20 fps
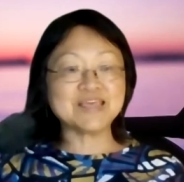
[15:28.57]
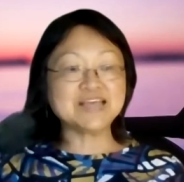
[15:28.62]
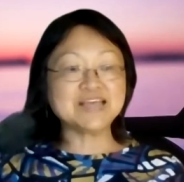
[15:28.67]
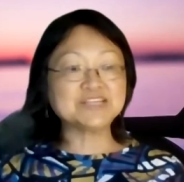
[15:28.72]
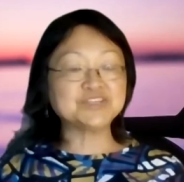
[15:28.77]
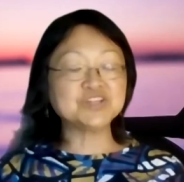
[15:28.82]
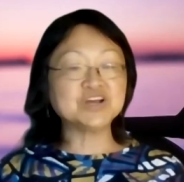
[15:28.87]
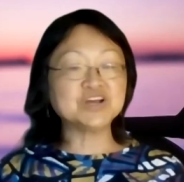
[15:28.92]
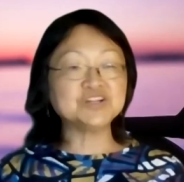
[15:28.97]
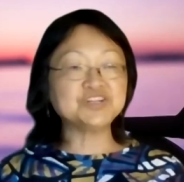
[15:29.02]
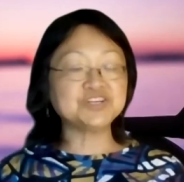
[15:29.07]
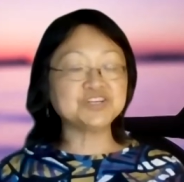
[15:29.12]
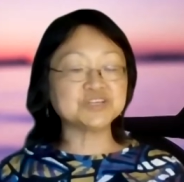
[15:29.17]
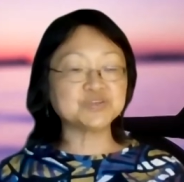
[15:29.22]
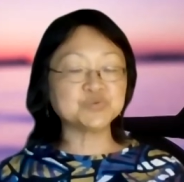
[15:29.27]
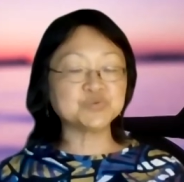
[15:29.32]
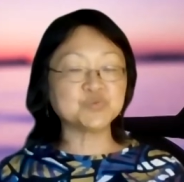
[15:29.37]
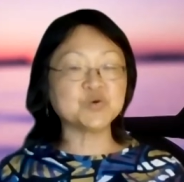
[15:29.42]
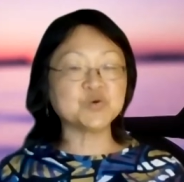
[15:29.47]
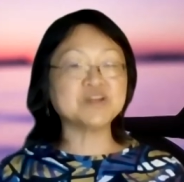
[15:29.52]
it's not
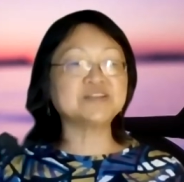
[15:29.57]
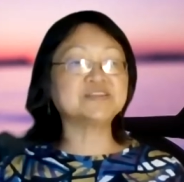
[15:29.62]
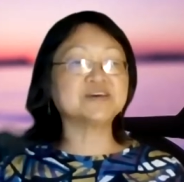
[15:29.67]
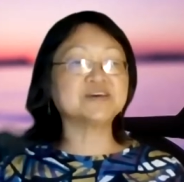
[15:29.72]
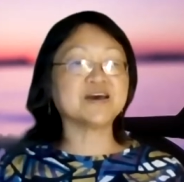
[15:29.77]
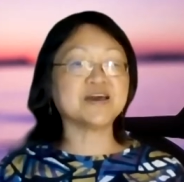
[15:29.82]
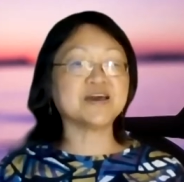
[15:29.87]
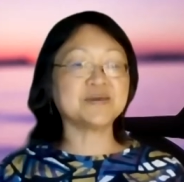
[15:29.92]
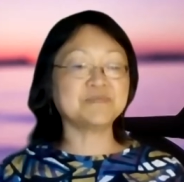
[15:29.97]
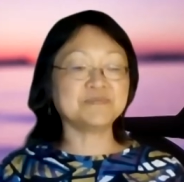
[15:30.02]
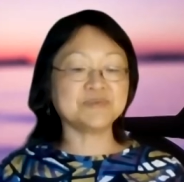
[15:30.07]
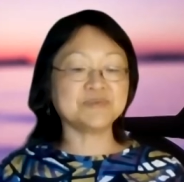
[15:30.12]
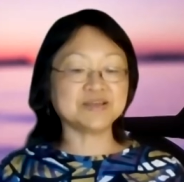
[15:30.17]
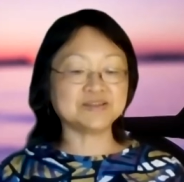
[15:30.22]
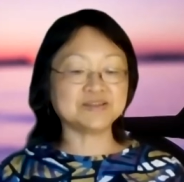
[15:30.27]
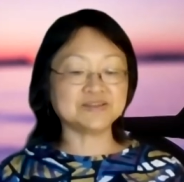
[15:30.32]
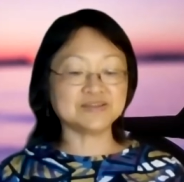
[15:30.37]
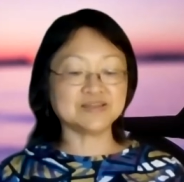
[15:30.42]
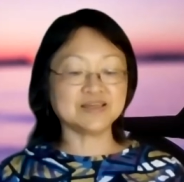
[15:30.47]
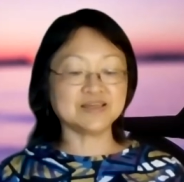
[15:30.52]
just one time,
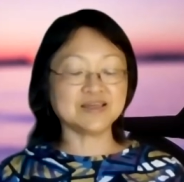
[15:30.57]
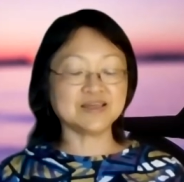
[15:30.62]
but